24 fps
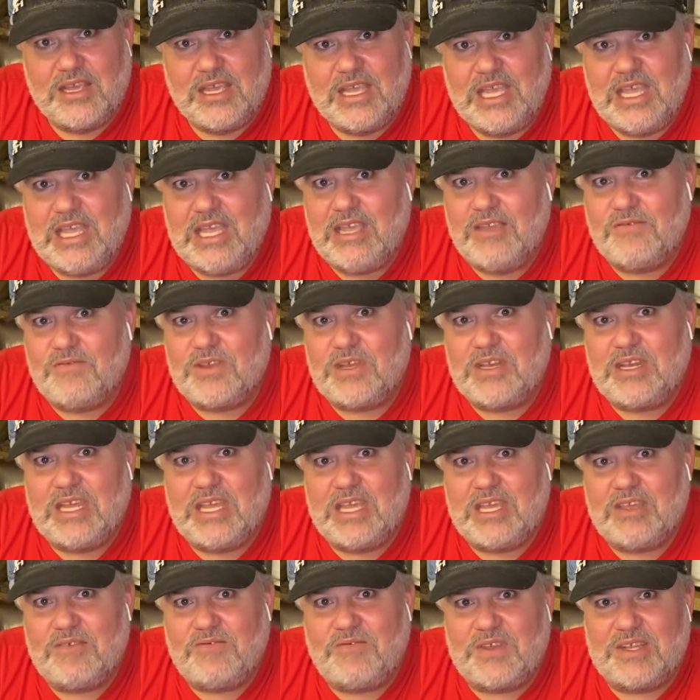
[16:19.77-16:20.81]
Even
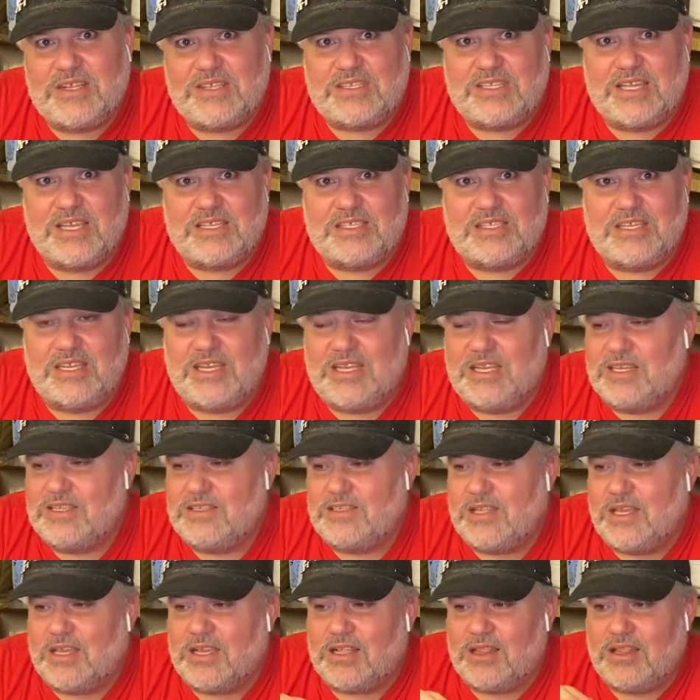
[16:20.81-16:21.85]
if it says it is,
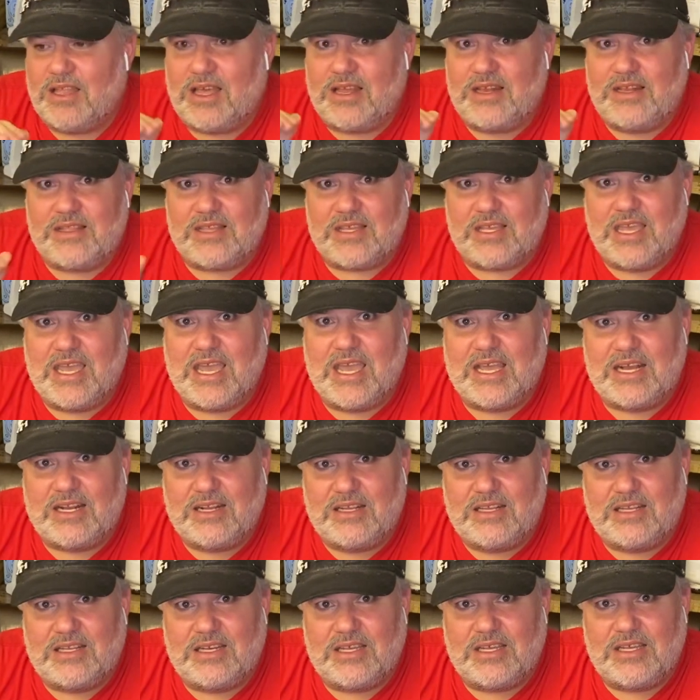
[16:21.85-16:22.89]
like a lot of the
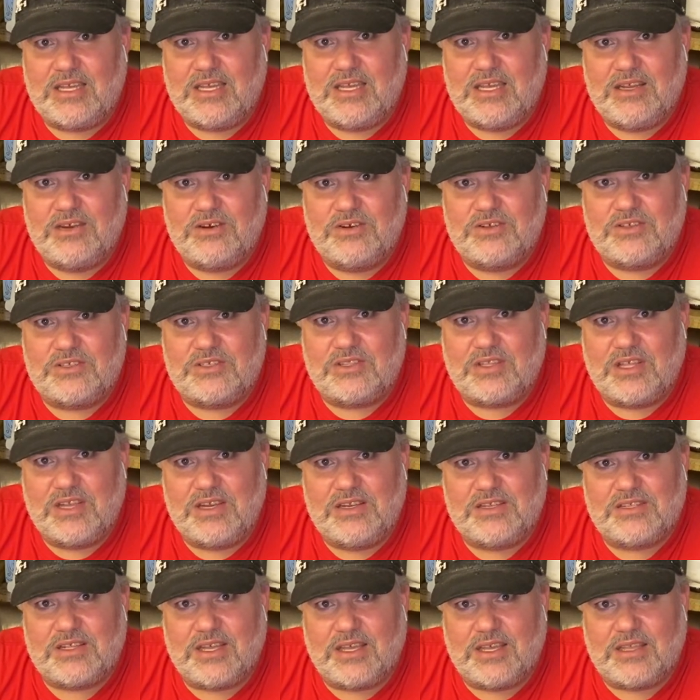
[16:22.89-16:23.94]
catalytic heaters and
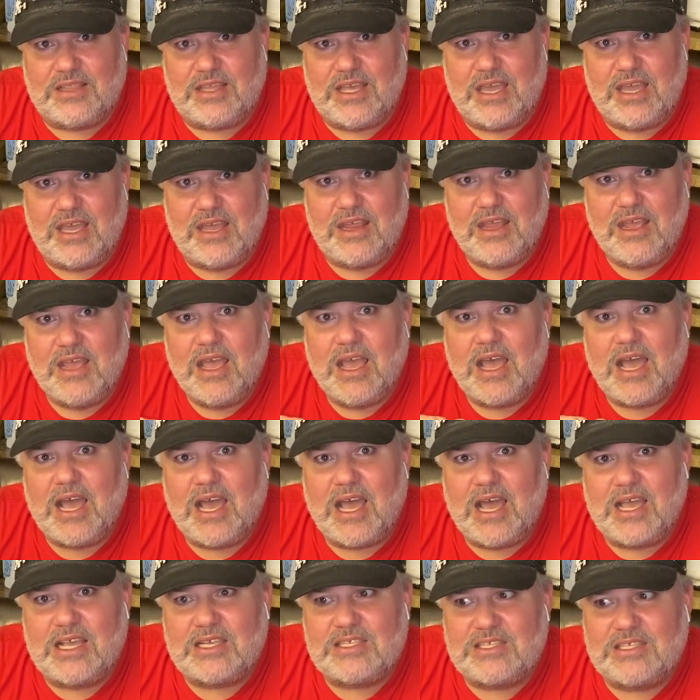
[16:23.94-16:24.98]
things like that,
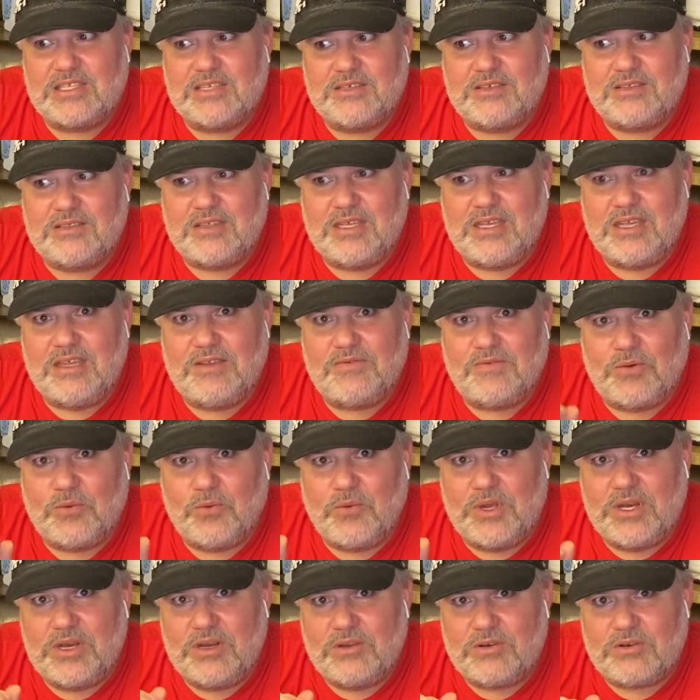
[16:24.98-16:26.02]
I still leave a
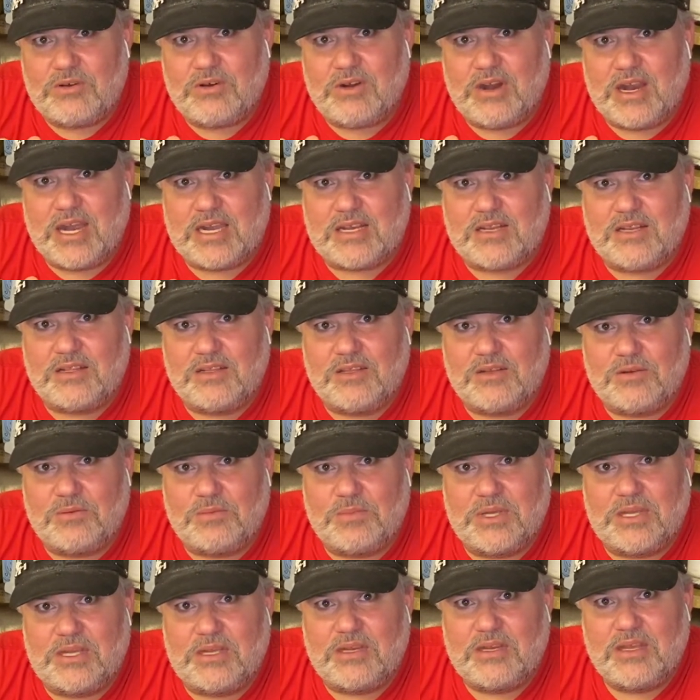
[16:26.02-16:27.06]
window cracked a little
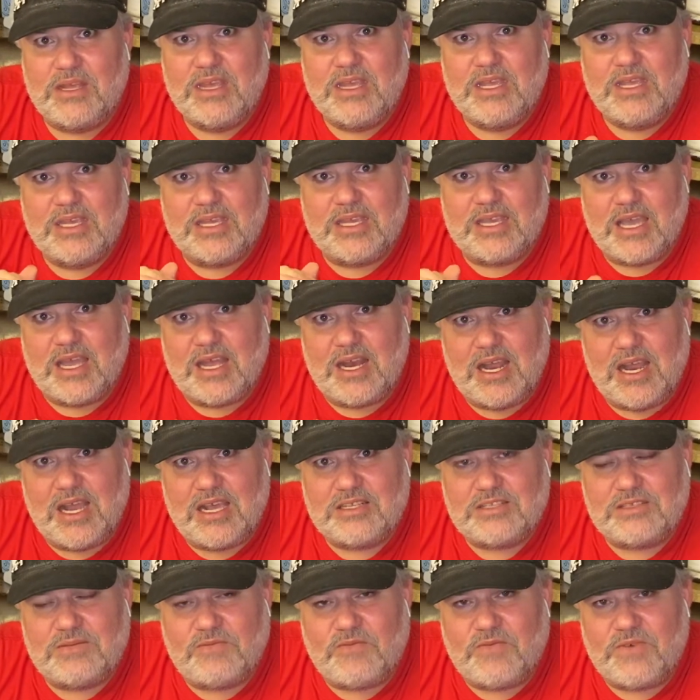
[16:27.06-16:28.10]
bit. You got to
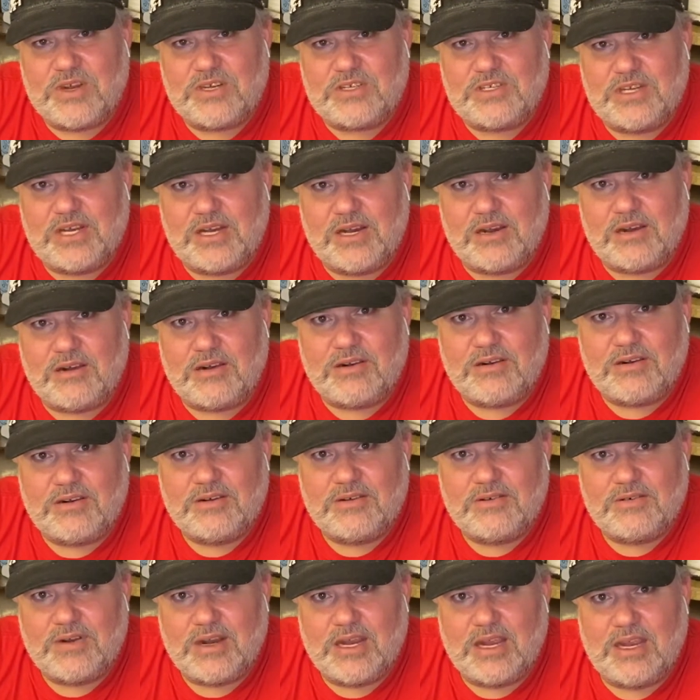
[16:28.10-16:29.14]
have some fresh air,
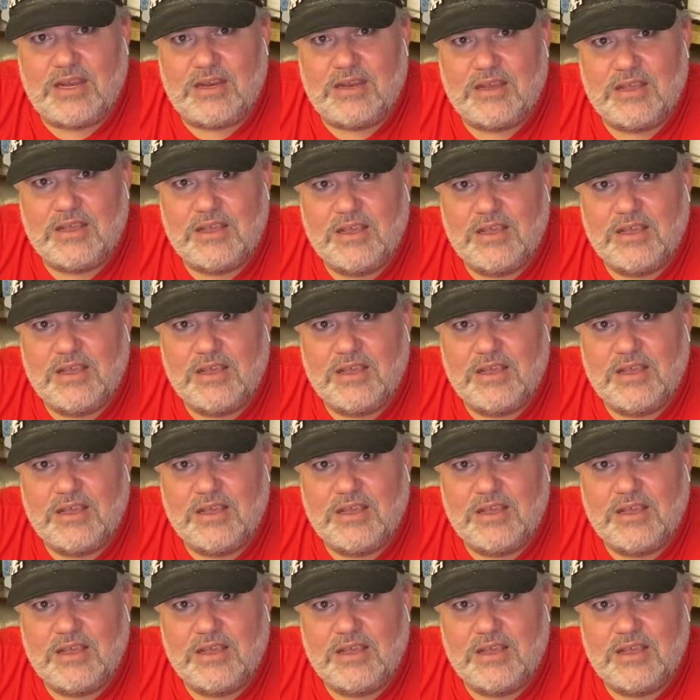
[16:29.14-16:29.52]
right?